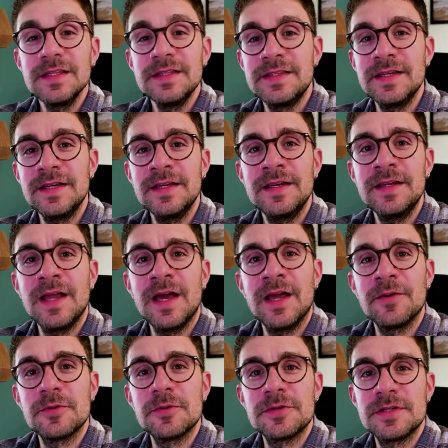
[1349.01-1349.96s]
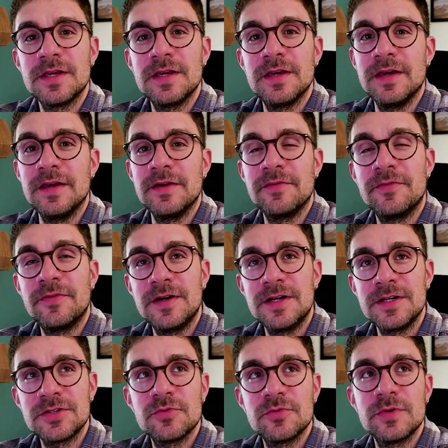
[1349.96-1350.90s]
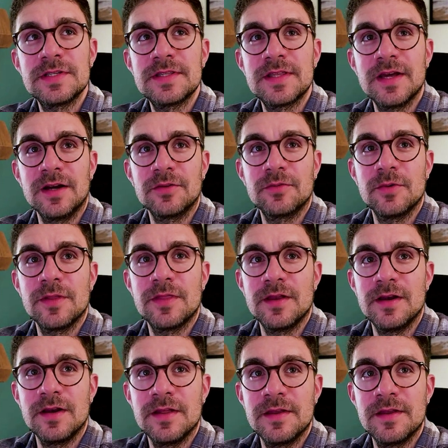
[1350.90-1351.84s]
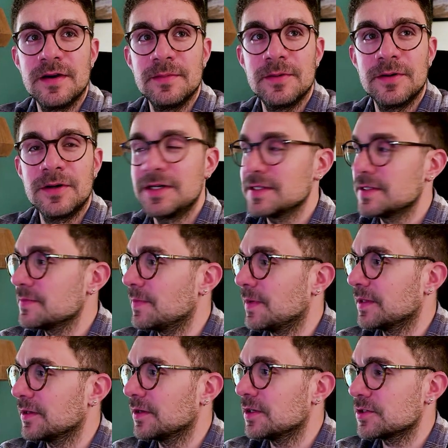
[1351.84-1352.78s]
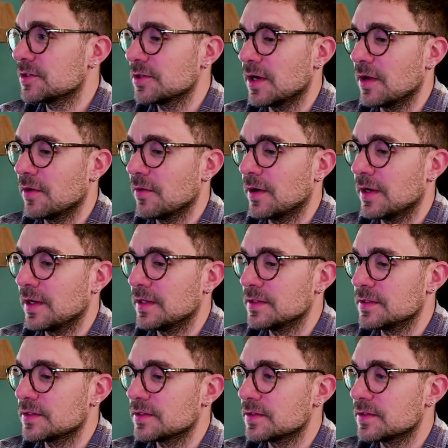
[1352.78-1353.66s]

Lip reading: Then I would say first we start with the leaderboard, but also I want